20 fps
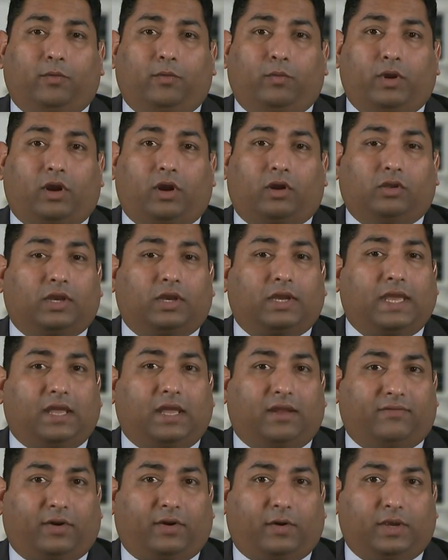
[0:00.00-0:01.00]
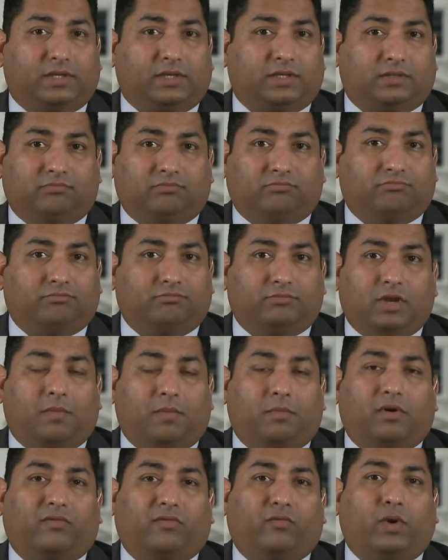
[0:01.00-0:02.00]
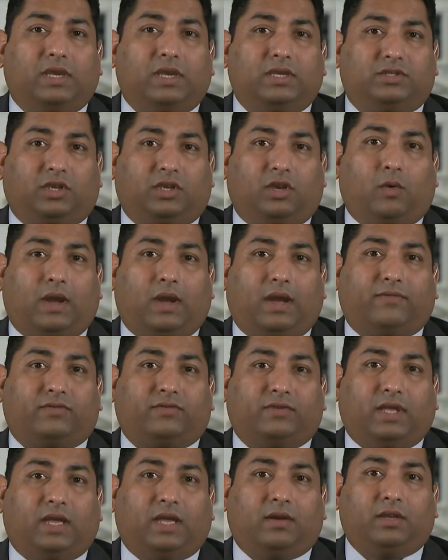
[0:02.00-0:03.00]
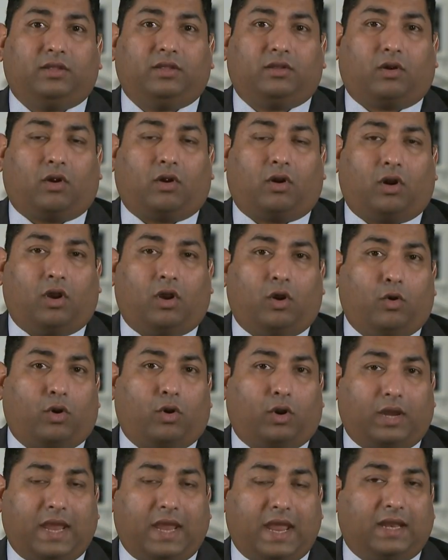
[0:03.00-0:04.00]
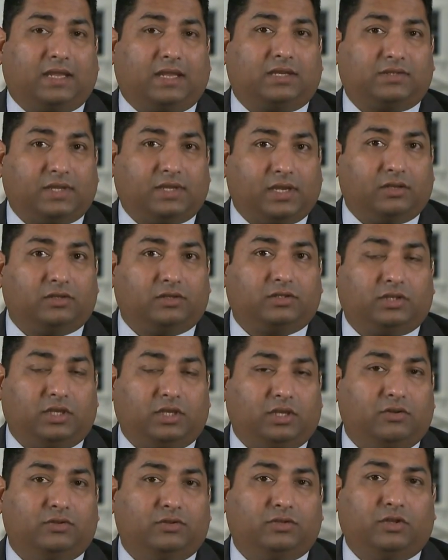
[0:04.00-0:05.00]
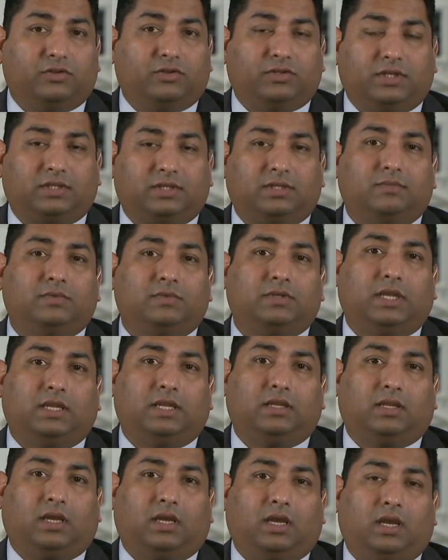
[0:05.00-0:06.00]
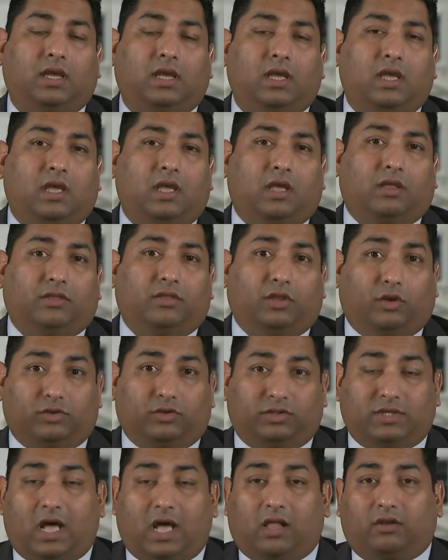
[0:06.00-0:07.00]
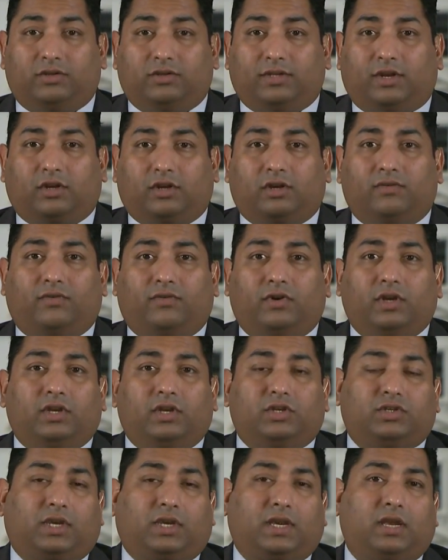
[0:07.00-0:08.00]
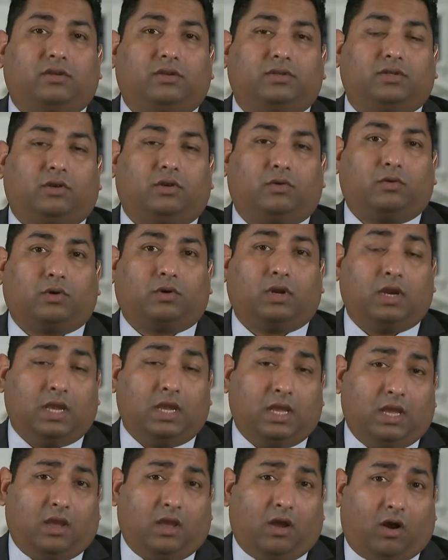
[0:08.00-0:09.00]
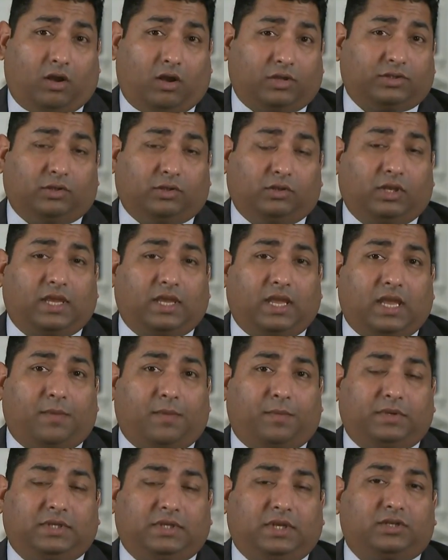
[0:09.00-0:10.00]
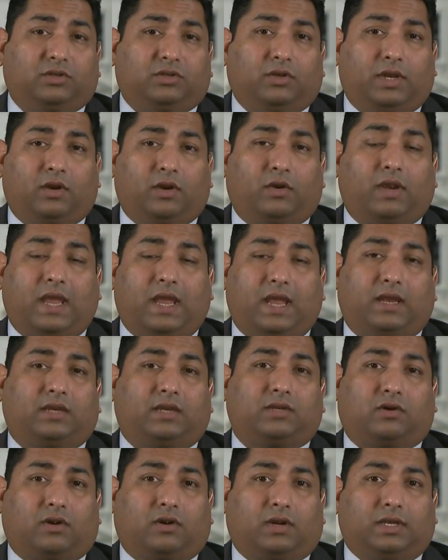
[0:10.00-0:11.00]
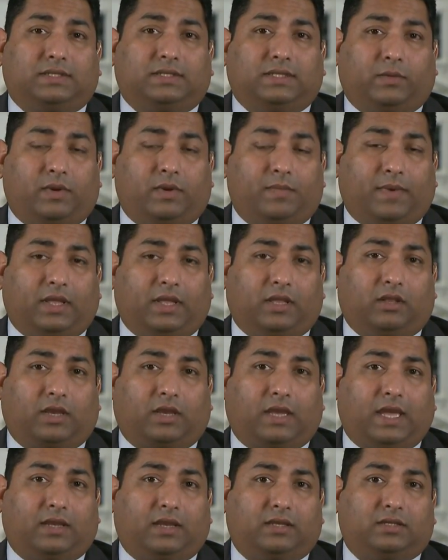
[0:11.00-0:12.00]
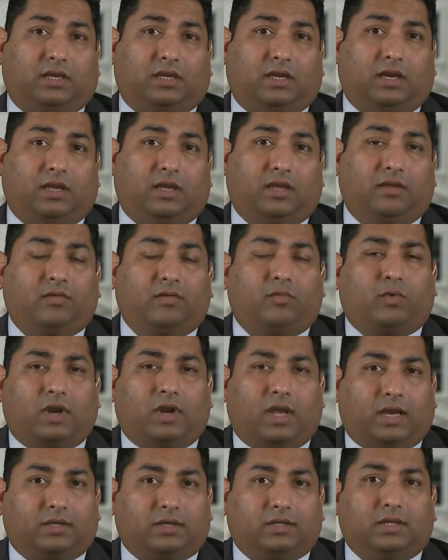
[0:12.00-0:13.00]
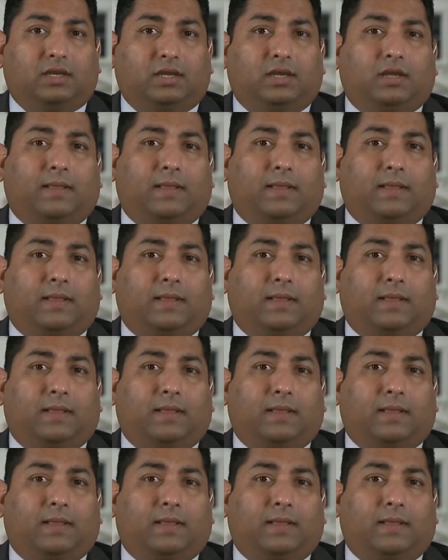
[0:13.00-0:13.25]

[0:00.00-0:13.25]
We are looking at a various number of ways to go after that, either our own organic sales to use those systems and those dollars that are converting to shekels, or also looking at potential inorganic targets that we might look at. We're not